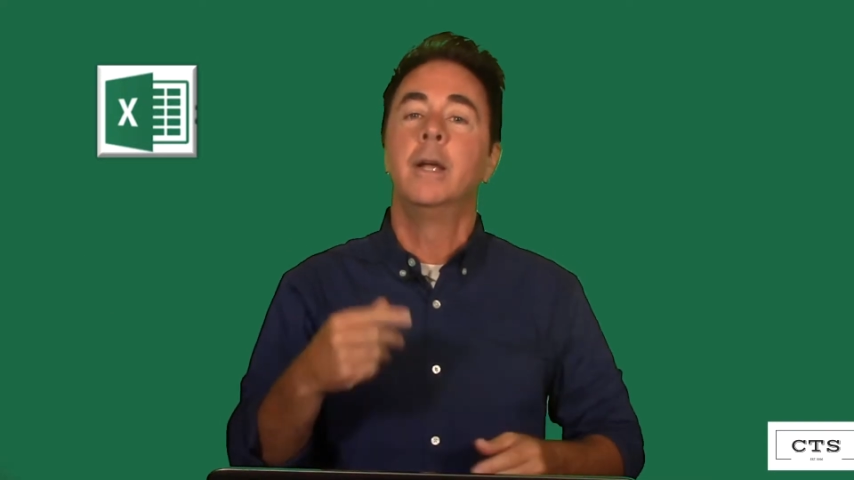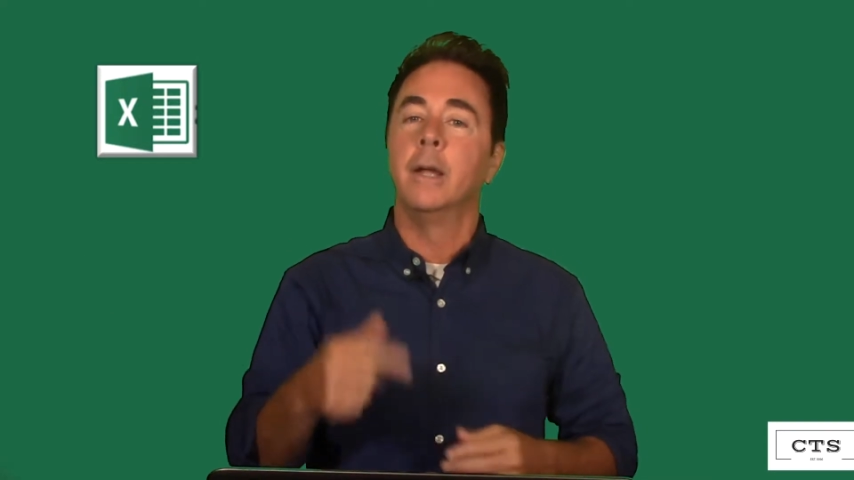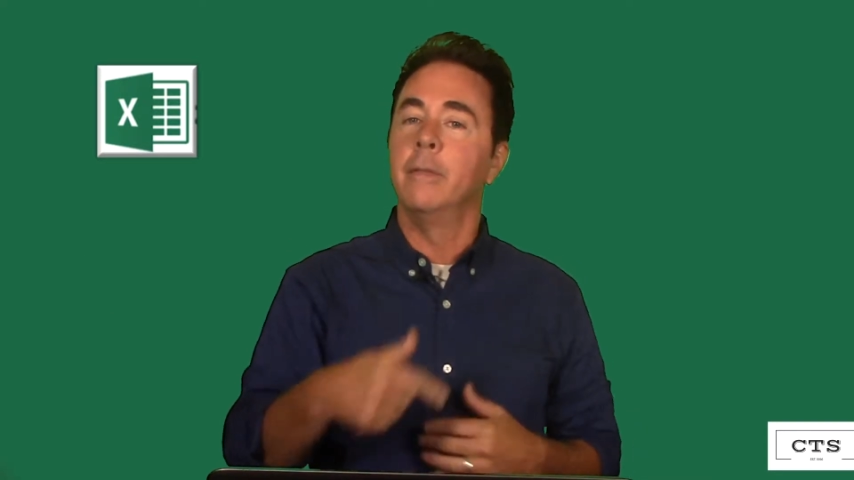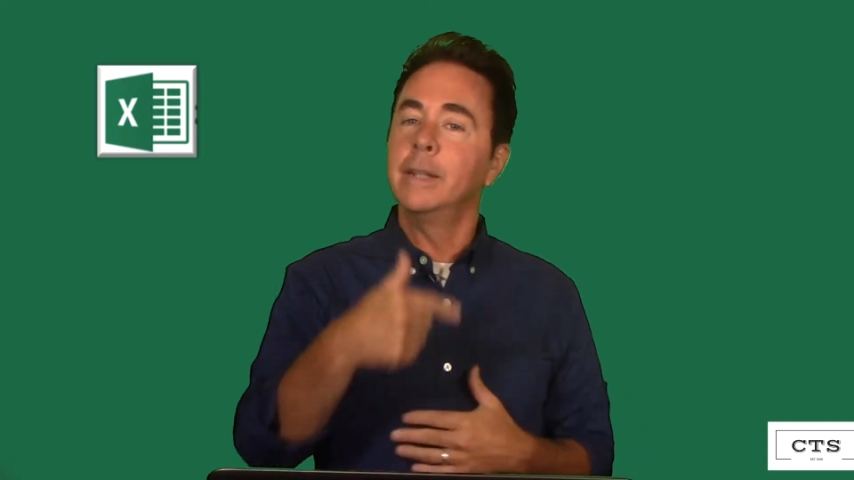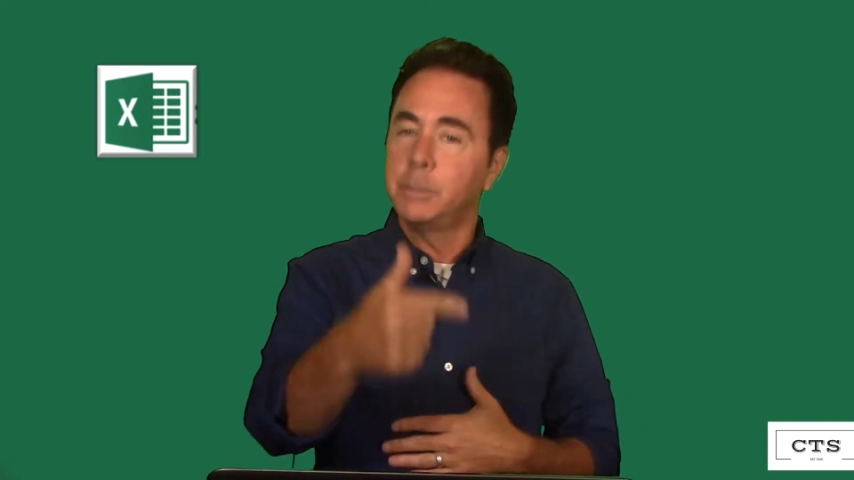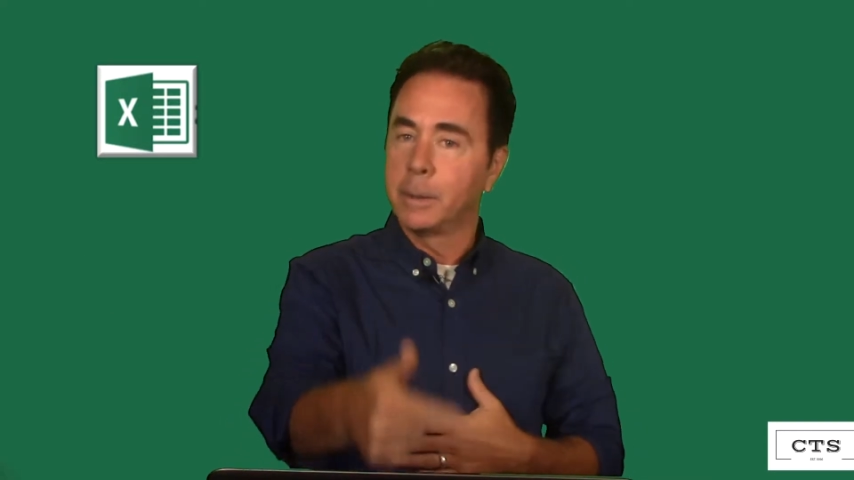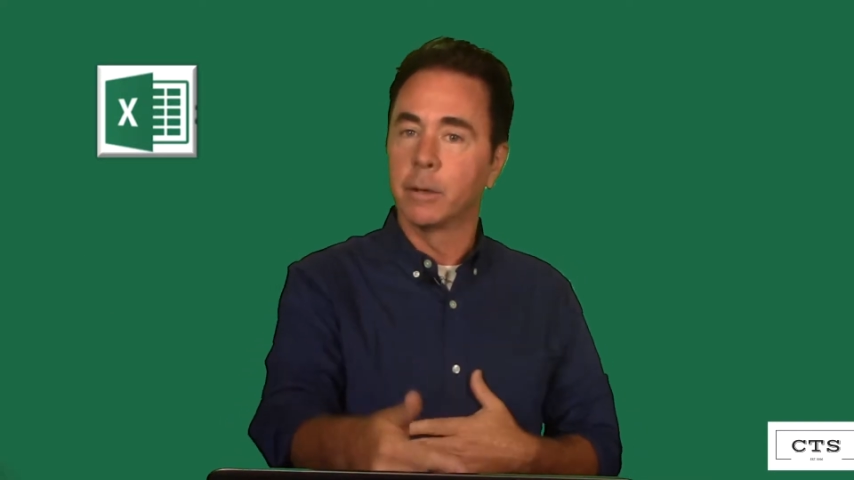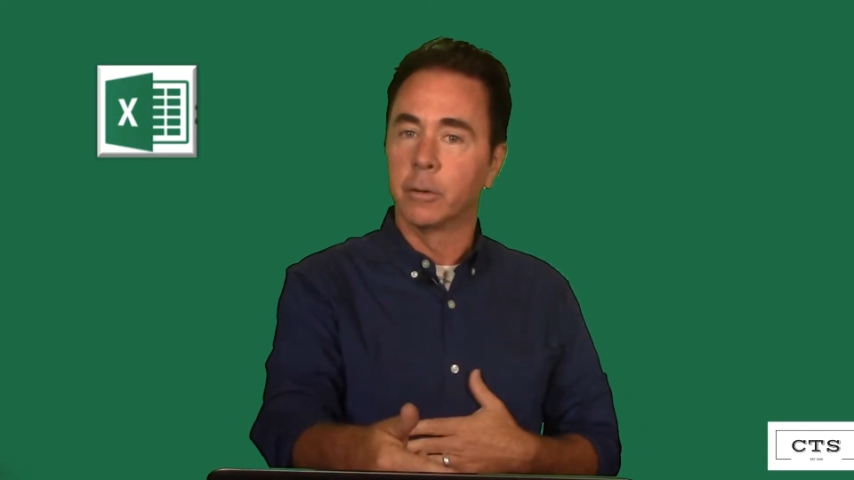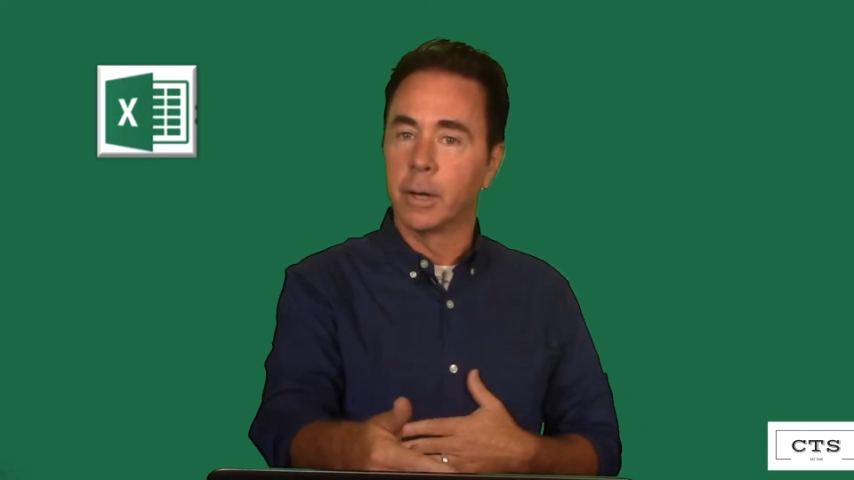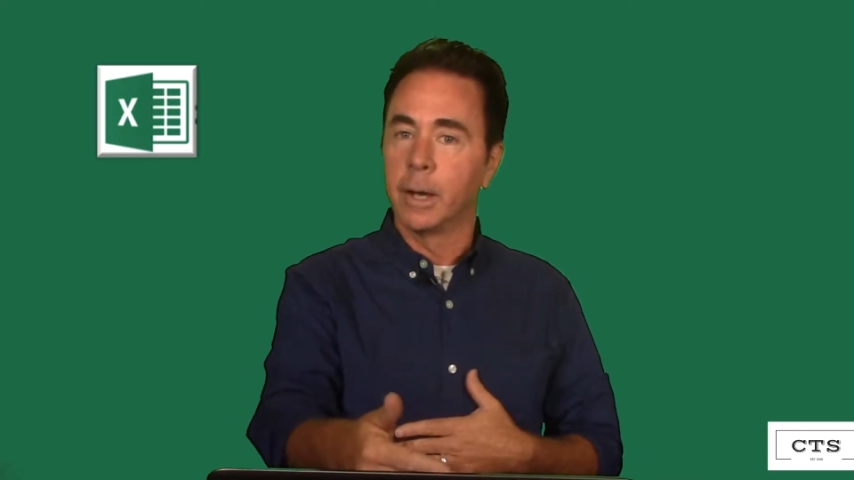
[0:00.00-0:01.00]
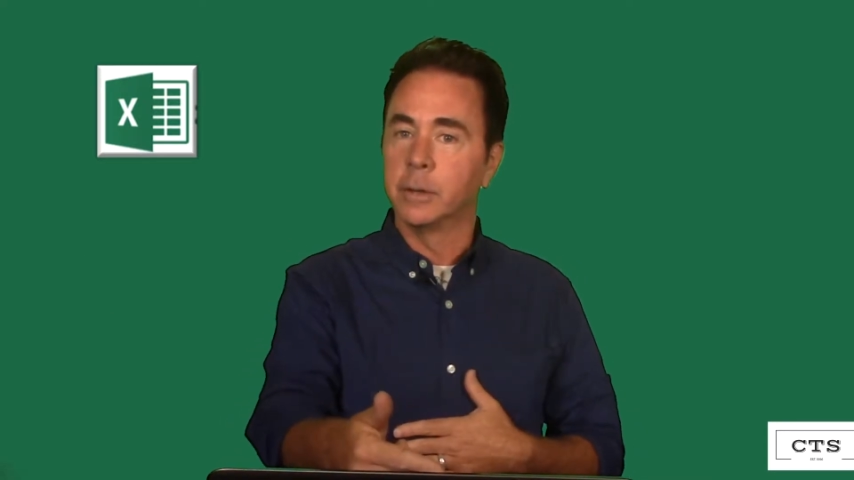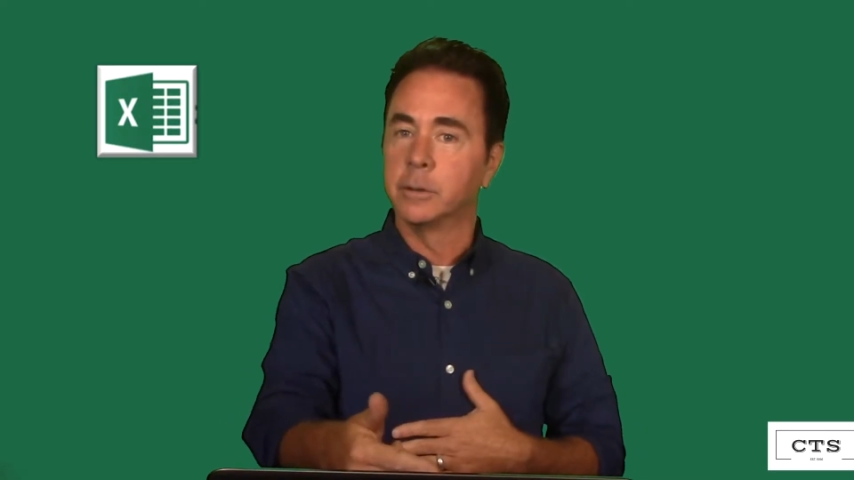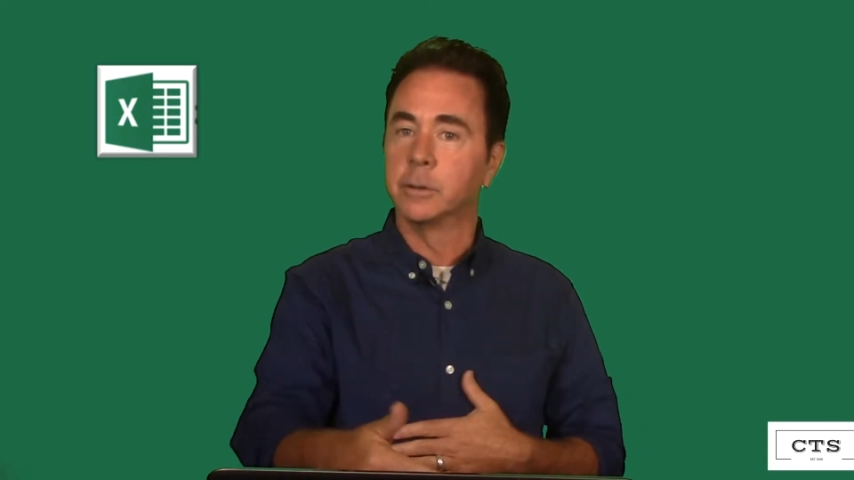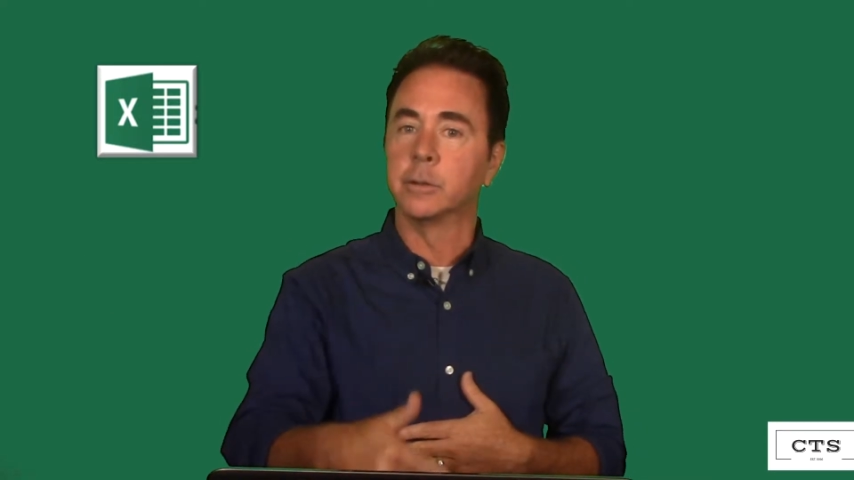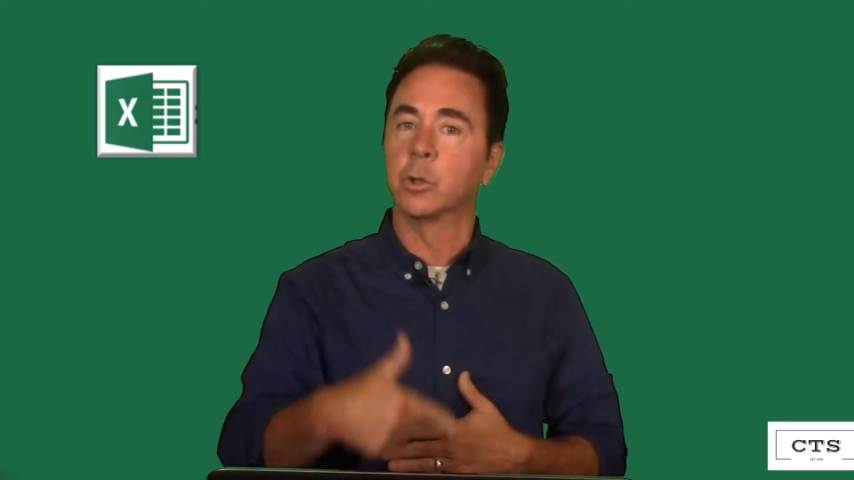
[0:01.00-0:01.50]
In this particular case,
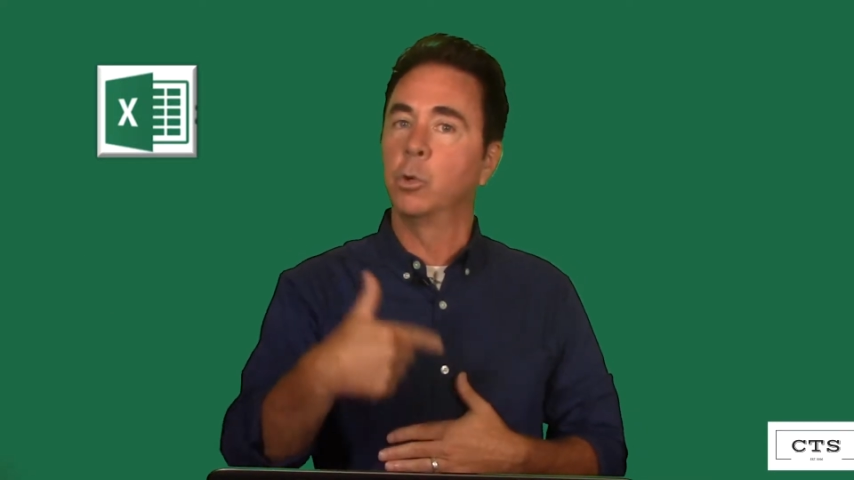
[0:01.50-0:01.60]
this is a